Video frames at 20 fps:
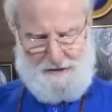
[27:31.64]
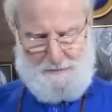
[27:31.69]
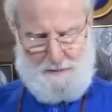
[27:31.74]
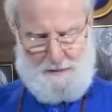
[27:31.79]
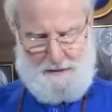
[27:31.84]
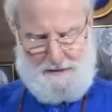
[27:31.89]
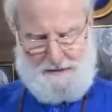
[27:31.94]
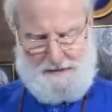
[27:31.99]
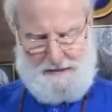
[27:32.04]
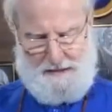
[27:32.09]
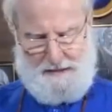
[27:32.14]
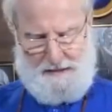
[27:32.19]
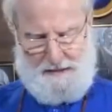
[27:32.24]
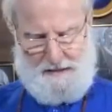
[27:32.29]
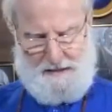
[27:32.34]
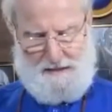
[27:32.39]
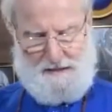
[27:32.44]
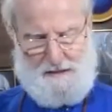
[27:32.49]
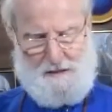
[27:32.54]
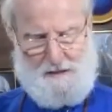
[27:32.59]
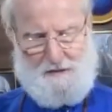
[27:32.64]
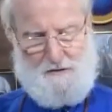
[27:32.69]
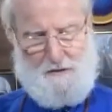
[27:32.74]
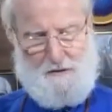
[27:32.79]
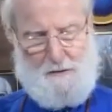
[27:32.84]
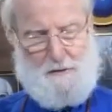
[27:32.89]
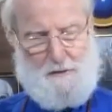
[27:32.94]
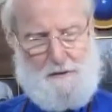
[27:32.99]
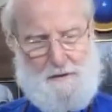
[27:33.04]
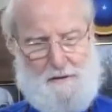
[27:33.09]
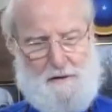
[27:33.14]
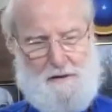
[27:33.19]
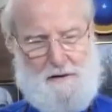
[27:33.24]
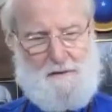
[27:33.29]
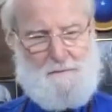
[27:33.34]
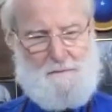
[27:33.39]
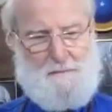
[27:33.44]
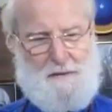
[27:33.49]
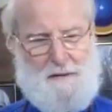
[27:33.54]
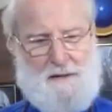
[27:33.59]
spontaneous tribute
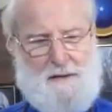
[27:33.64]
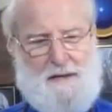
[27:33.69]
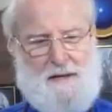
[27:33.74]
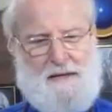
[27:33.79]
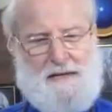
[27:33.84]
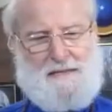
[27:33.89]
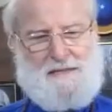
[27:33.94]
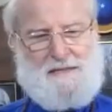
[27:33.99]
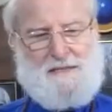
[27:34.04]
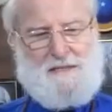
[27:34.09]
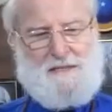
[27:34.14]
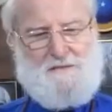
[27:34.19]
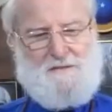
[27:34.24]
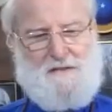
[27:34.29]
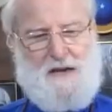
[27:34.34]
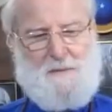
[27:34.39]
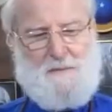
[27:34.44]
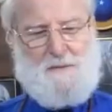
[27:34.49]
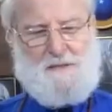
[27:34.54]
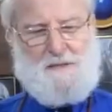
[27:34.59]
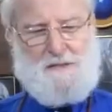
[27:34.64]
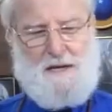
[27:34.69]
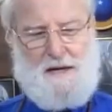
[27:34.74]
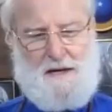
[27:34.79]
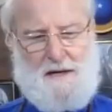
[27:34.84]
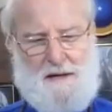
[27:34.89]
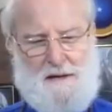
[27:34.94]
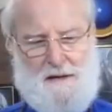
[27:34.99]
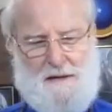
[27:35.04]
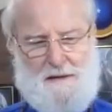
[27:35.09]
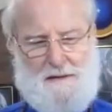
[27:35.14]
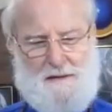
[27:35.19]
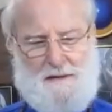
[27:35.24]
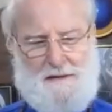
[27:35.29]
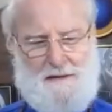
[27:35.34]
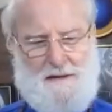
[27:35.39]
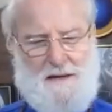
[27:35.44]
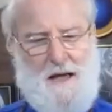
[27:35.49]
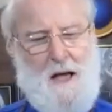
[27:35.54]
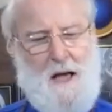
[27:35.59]
is his famous title,
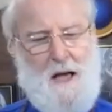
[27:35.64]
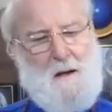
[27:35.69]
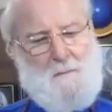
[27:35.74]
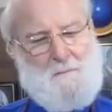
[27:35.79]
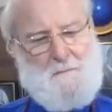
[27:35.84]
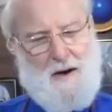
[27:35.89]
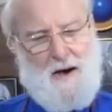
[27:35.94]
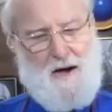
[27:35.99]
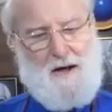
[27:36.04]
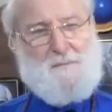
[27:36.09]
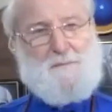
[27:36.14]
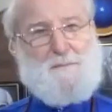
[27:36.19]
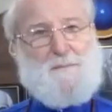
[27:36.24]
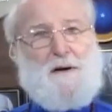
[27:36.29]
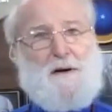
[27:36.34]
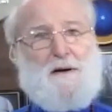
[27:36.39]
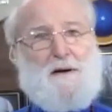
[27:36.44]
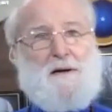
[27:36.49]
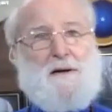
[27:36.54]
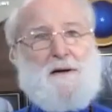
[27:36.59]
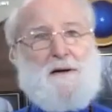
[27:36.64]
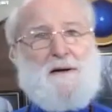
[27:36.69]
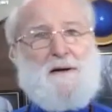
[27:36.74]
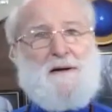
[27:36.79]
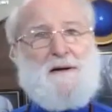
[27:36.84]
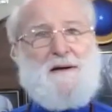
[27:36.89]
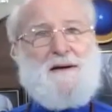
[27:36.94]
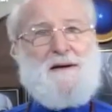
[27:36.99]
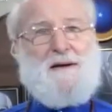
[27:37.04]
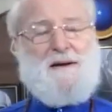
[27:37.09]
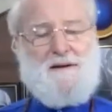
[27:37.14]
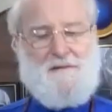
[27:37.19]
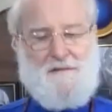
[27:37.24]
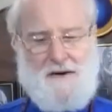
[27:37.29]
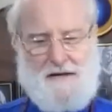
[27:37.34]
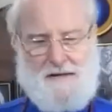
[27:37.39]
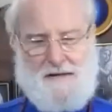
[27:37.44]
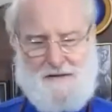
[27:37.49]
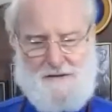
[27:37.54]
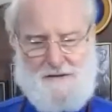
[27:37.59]
Mahatma, Great